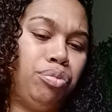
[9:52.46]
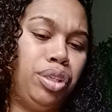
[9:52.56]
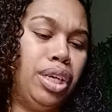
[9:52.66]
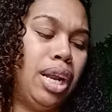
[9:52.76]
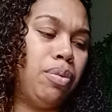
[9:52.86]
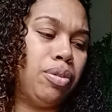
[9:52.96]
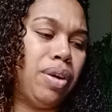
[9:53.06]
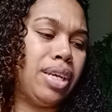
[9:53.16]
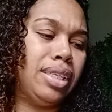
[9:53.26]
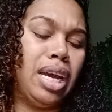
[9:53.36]
Yeah, they want to
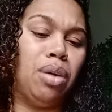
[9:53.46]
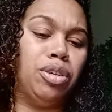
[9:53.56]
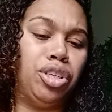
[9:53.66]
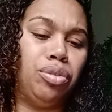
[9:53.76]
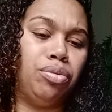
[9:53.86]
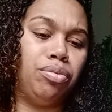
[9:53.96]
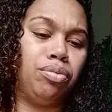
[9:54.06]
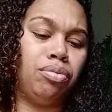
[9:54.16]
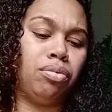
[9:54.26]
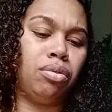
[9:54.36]
reconcile with you.
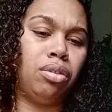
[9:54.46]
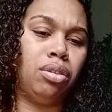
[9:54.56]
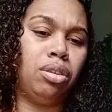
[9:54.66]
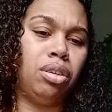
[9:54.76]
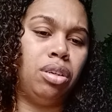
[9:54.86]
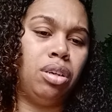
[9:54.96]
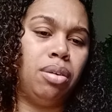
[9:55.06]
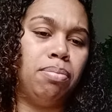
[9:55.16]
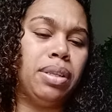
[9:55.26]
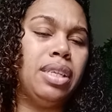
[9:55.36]

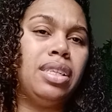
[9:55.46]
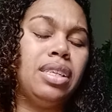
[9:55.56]
But this,